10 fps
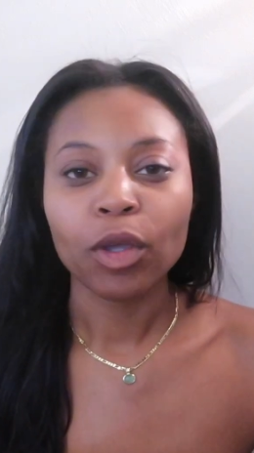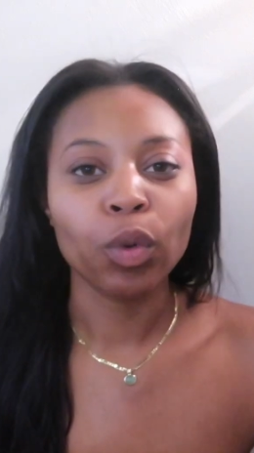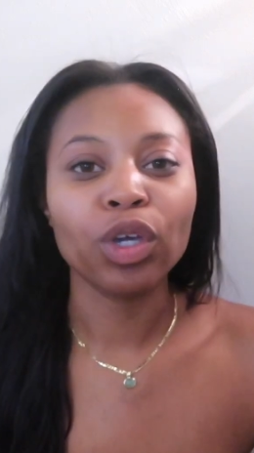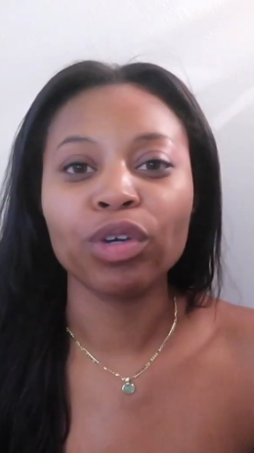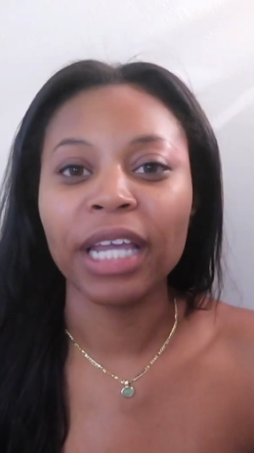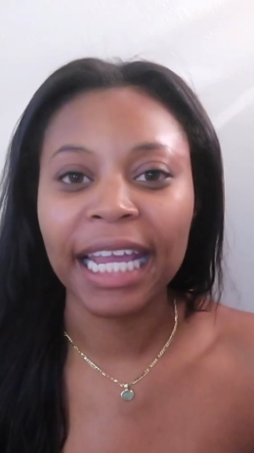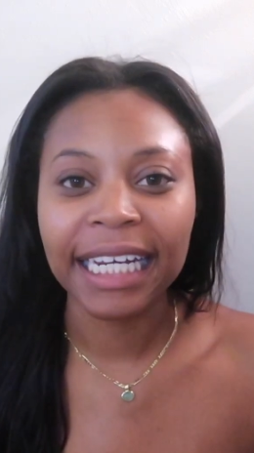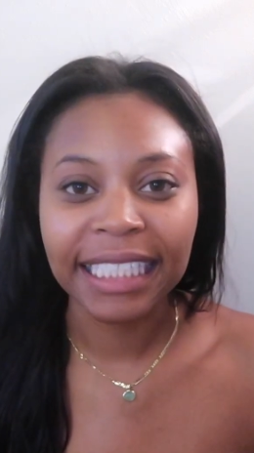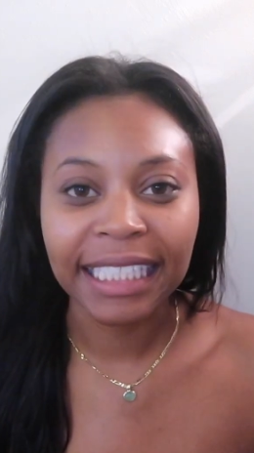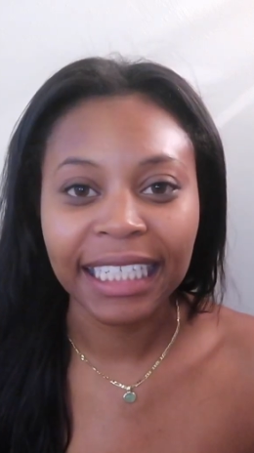We
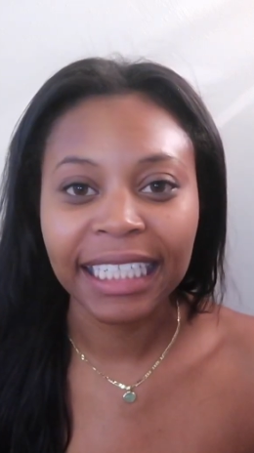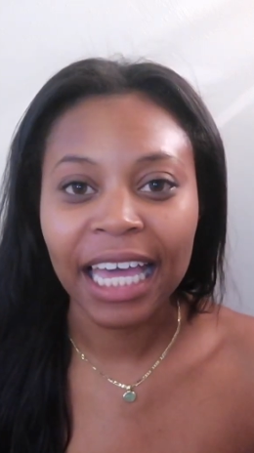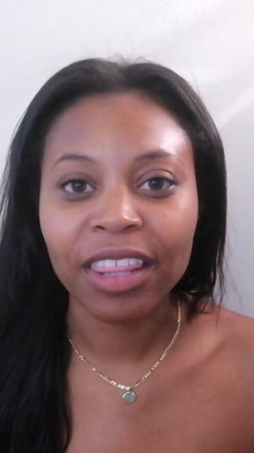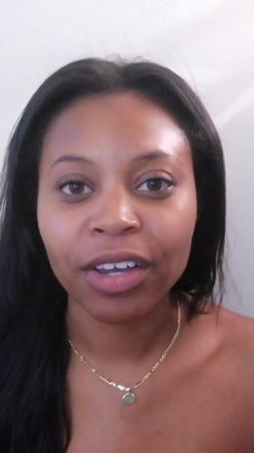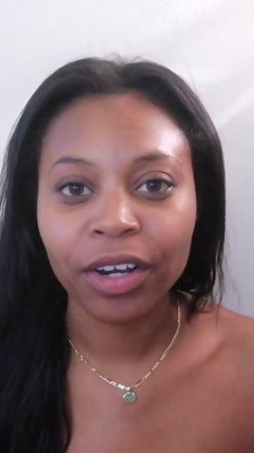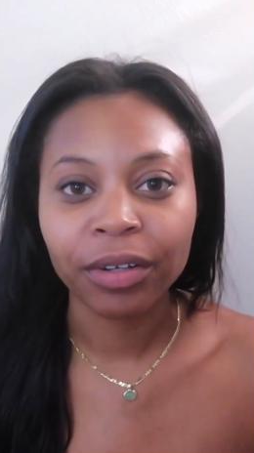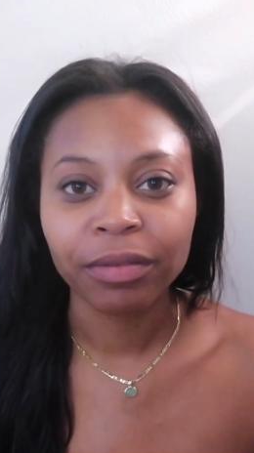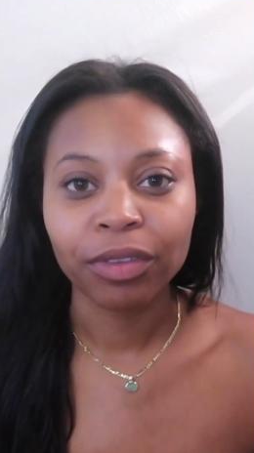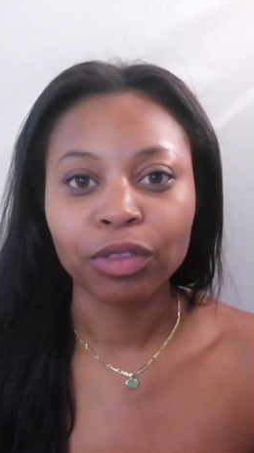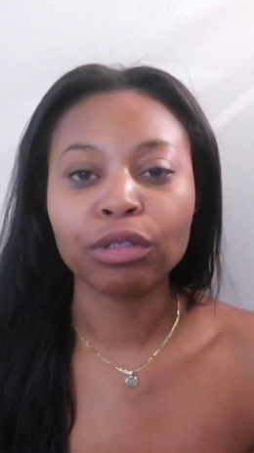create it together
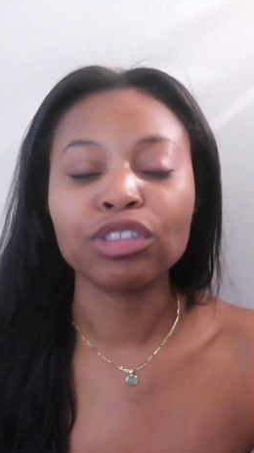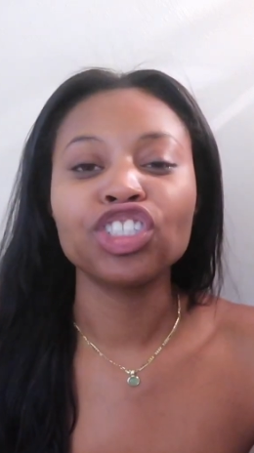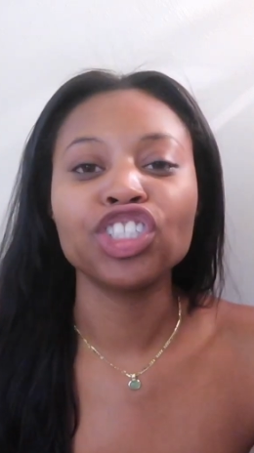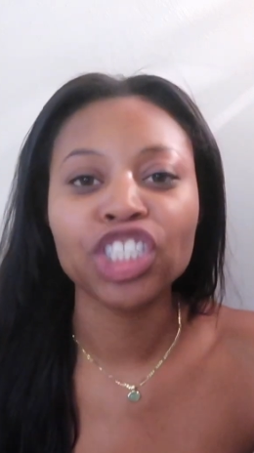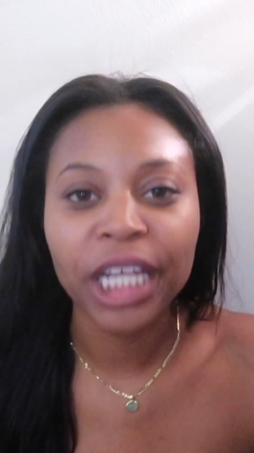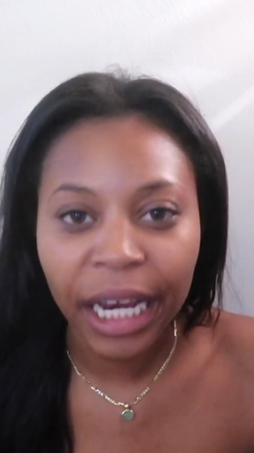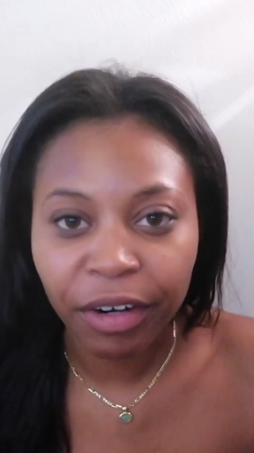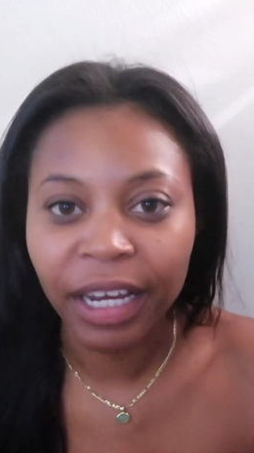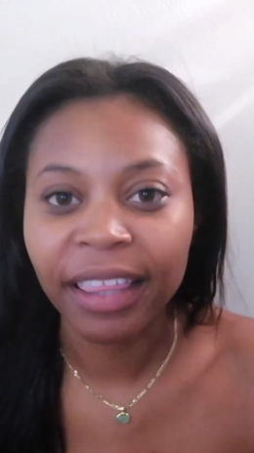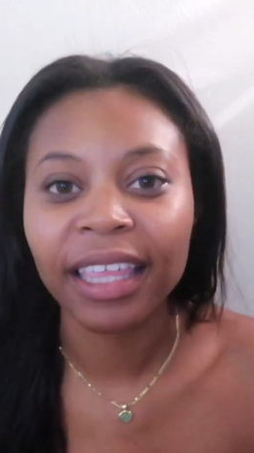through
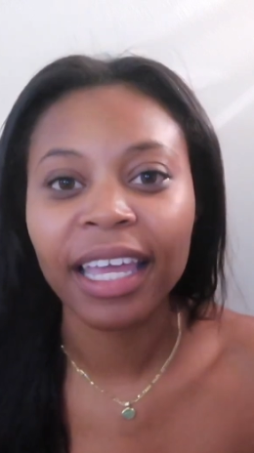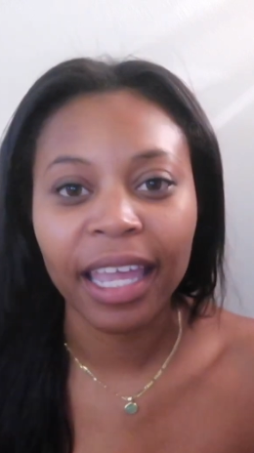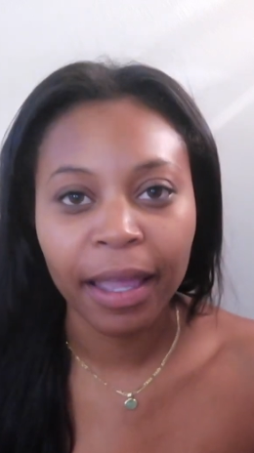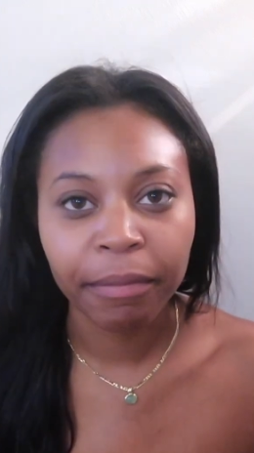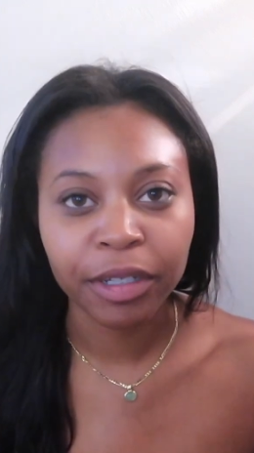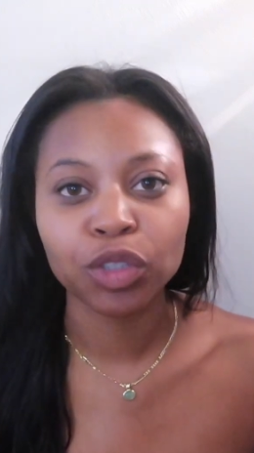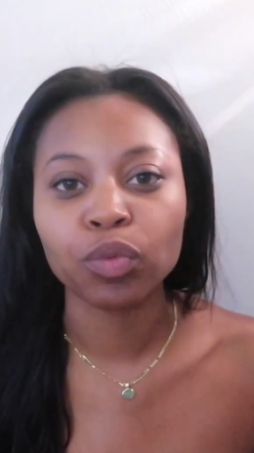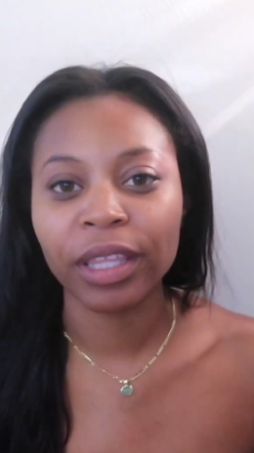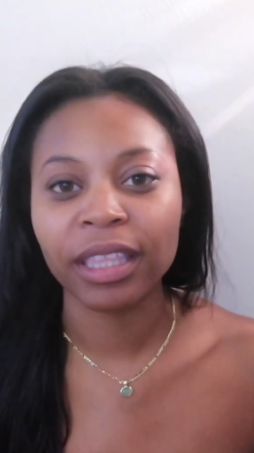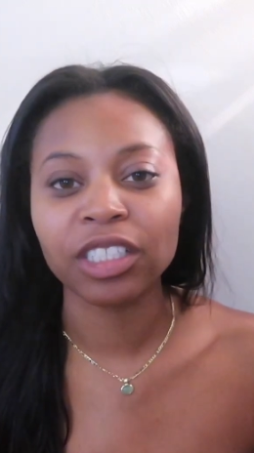sharing the image
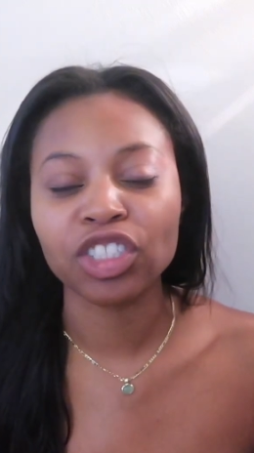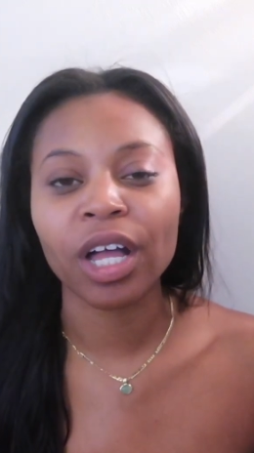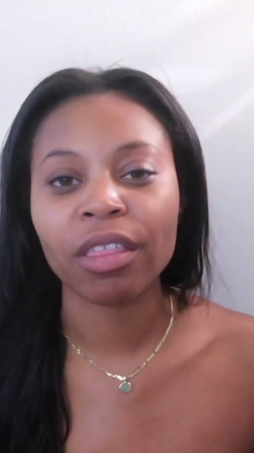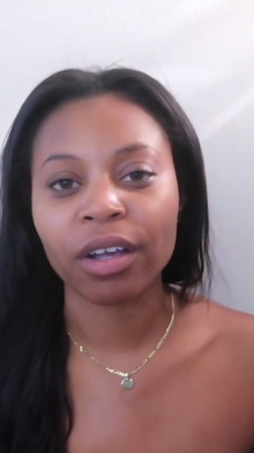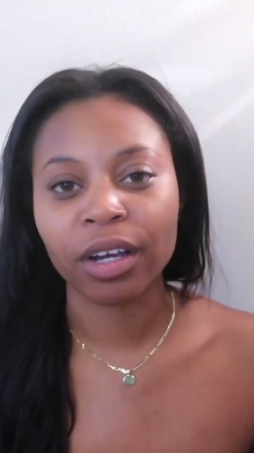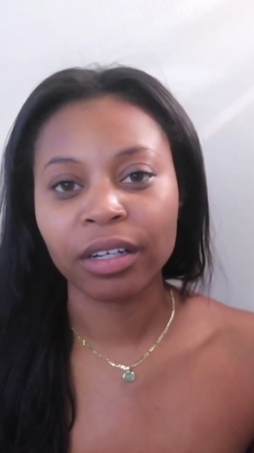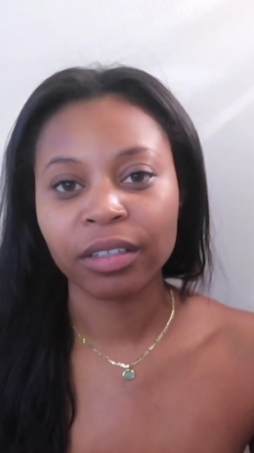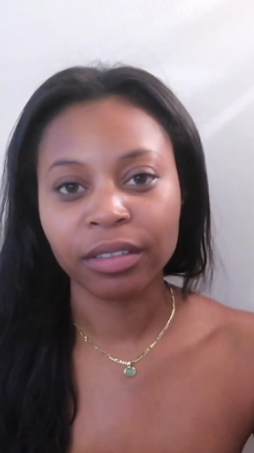with each other.